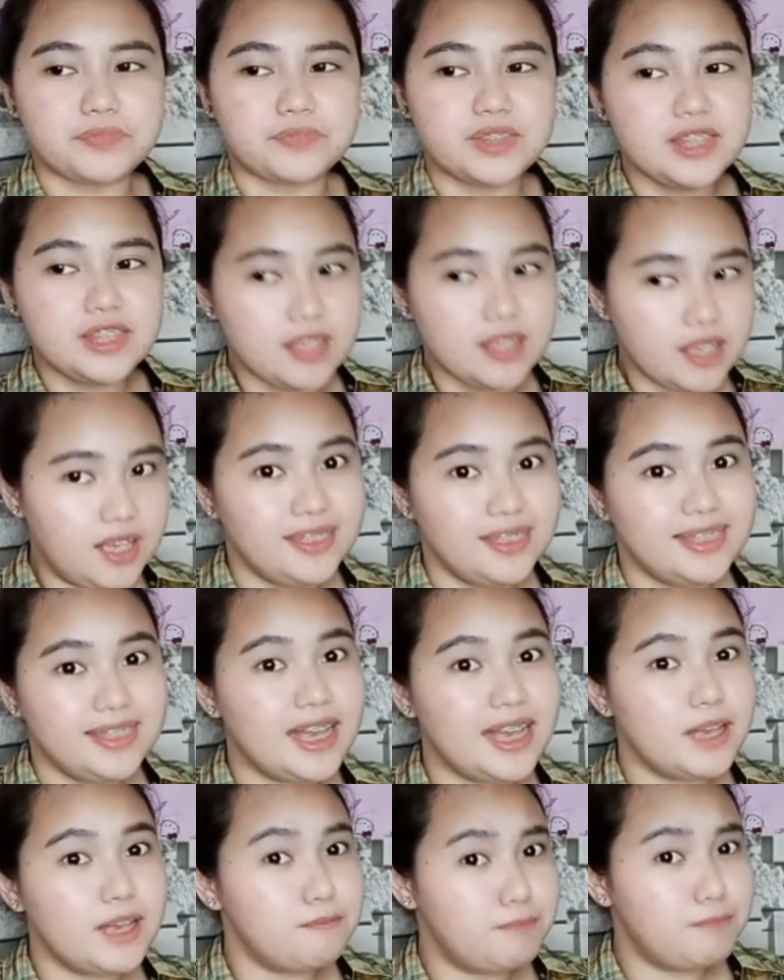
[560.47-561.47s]
And
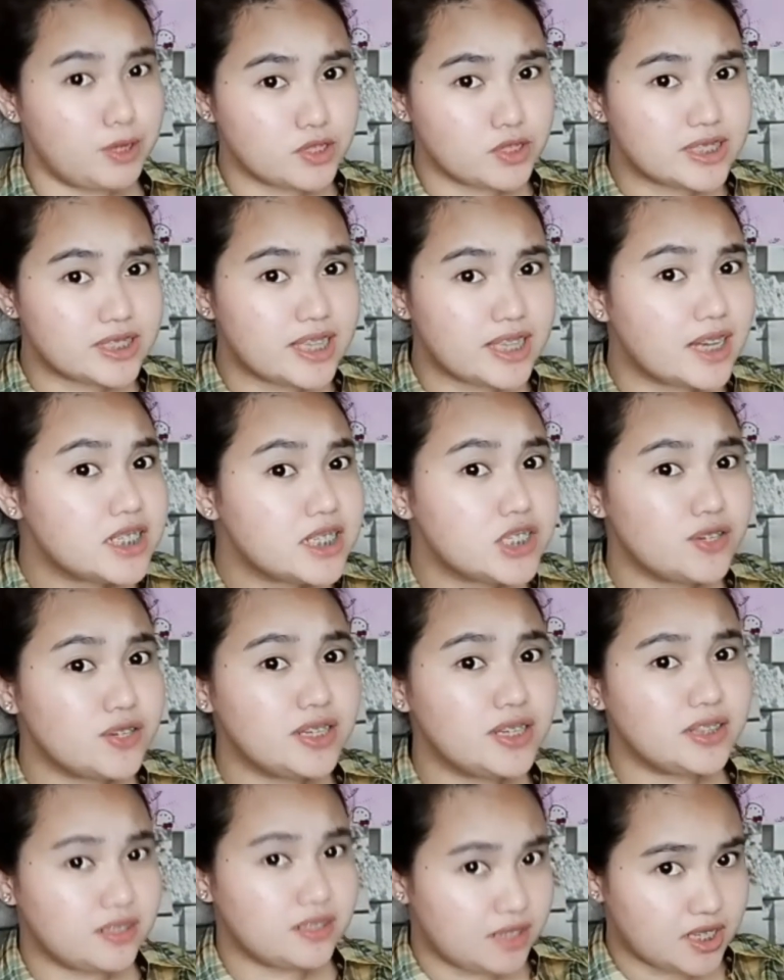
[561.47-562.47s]
because that is your
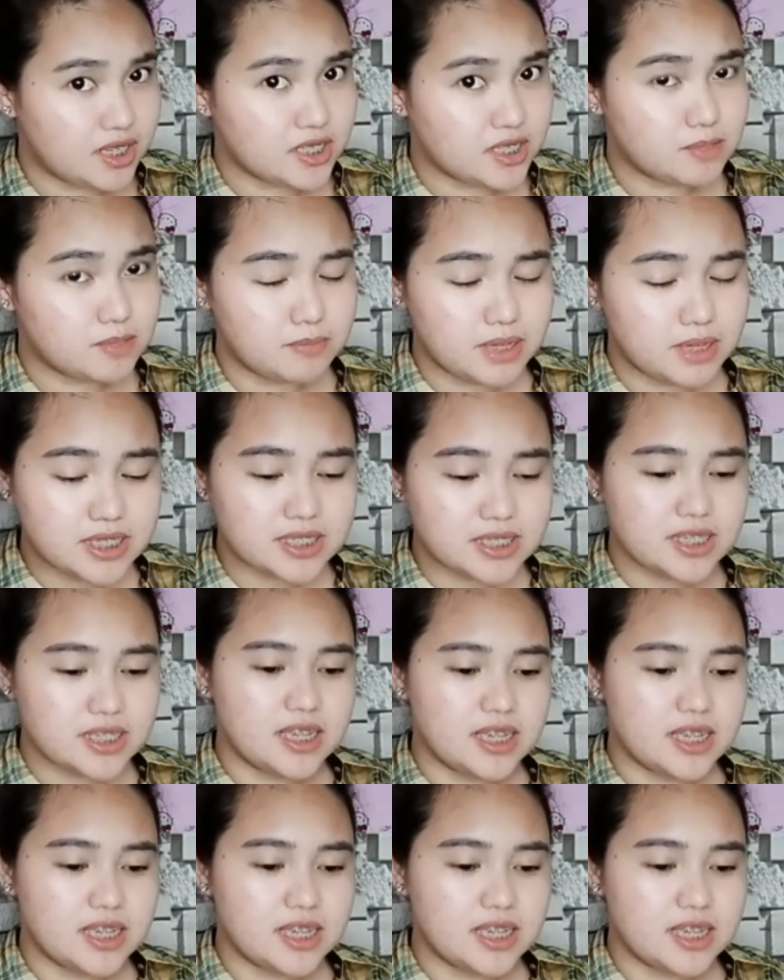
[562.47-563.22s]
interest, mas